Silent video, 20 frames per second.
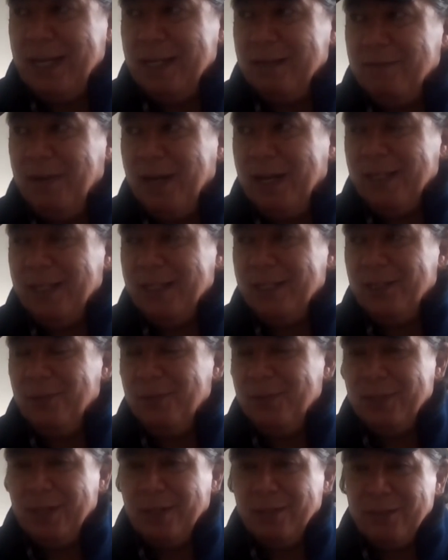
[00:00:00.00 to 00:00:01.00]
in that valley,
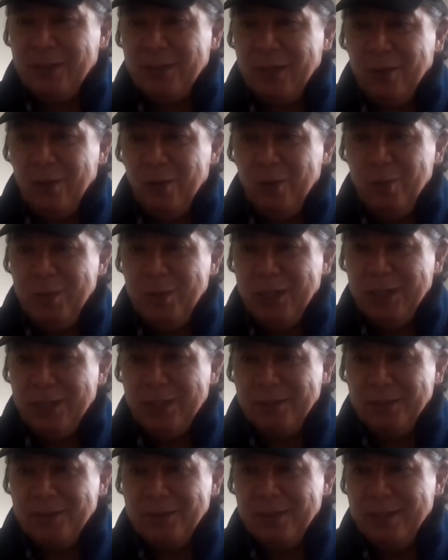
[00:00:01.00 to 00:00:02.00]
too, is also the
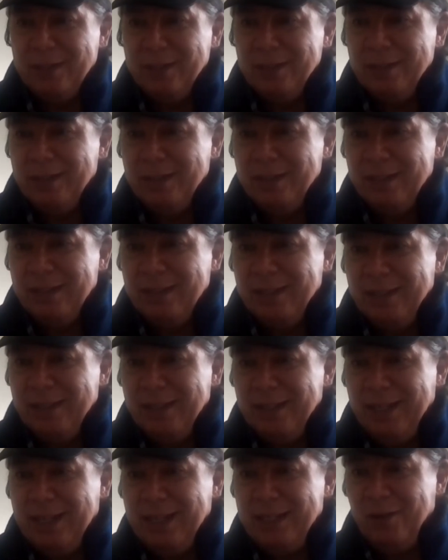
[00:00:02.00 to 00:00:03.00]
Omahas.
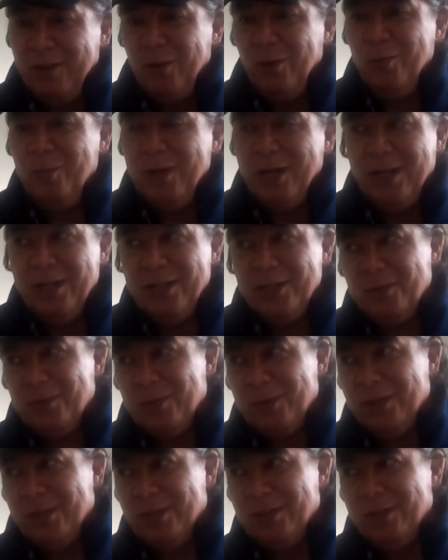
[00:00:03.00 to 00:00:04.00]
And the Omahas